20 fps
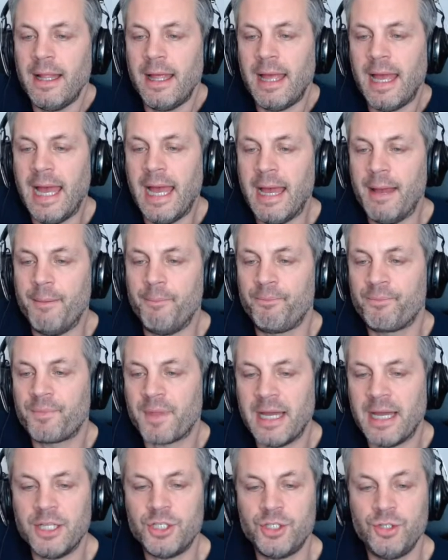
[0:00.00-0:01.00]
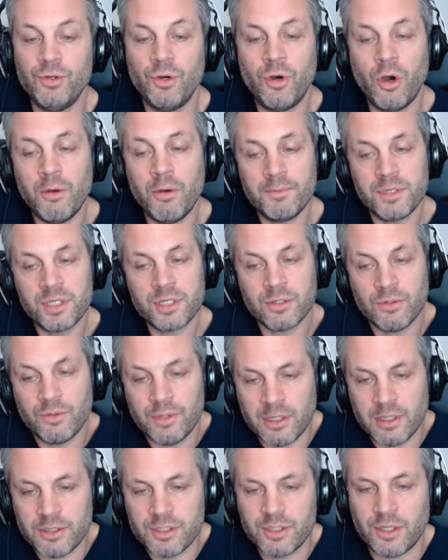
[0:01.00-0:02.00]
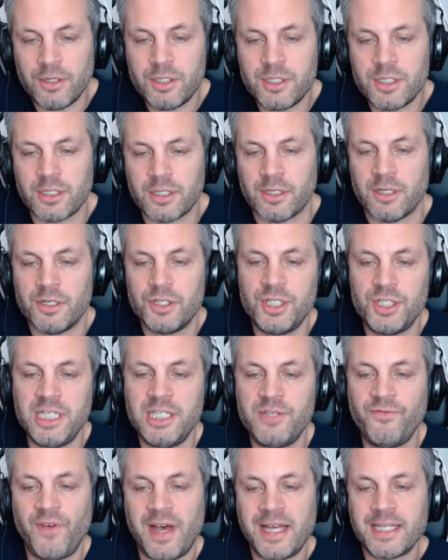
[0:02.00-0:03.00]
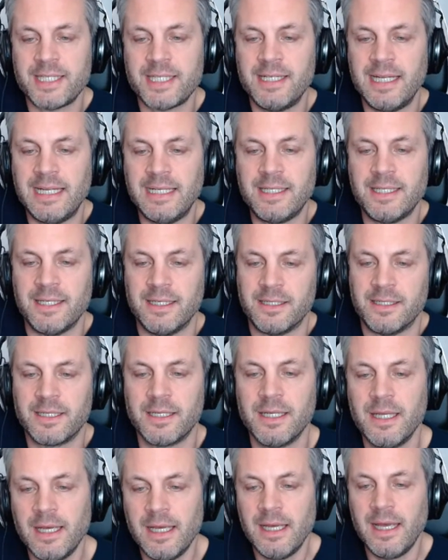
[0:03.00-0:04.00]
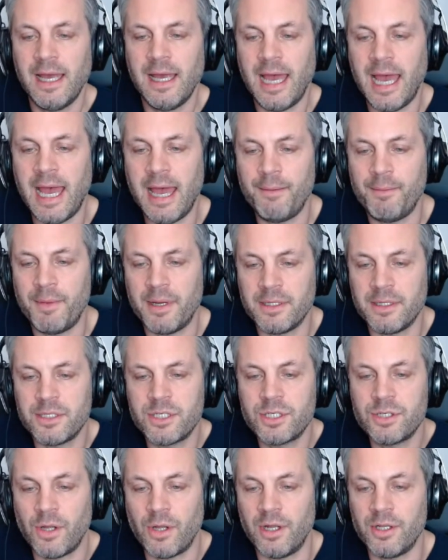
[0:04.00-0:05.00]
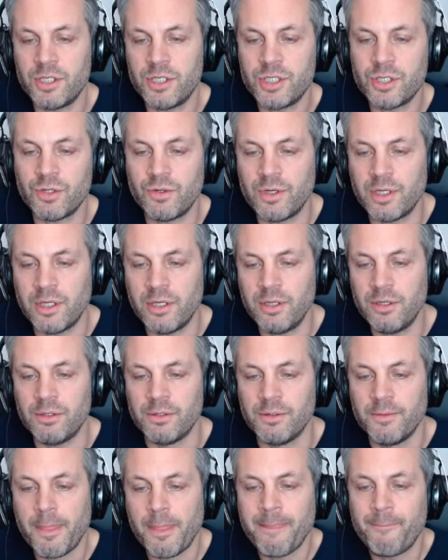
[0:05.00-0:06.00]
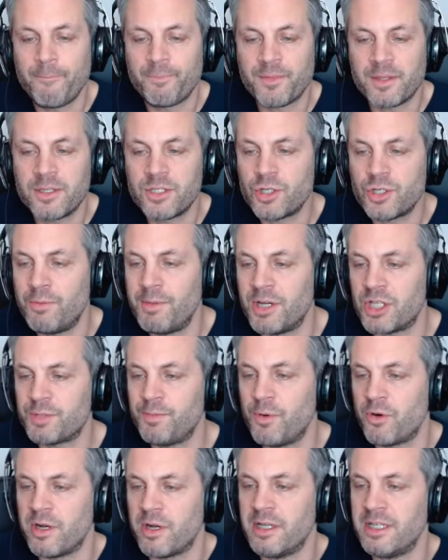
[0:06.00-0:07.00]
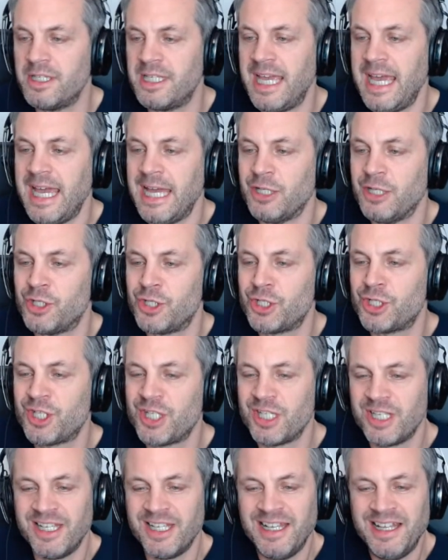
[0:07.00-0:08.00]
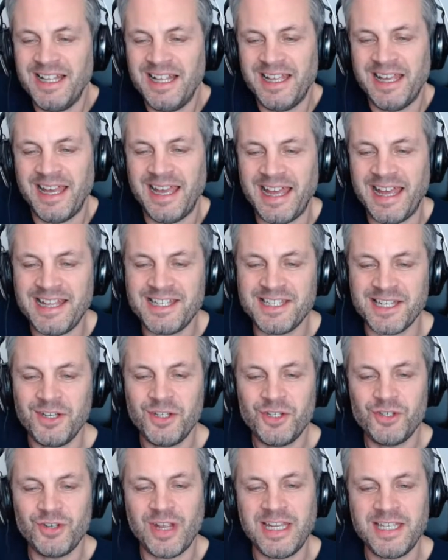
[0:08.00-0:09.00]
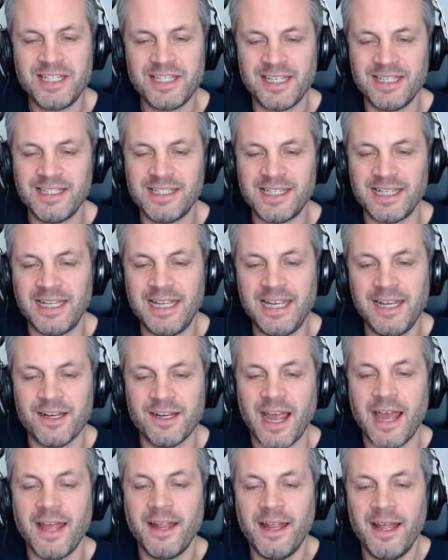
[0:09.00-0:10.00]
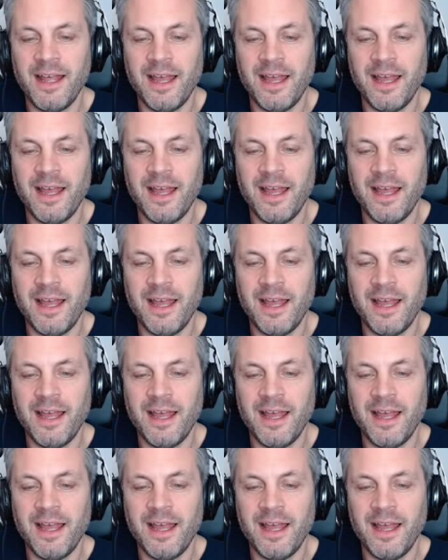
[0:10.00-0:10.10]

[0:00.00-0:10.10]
as you homeschool your daughter, and she's fascinated, and so are you, so much more engaged. It's interesting to hear.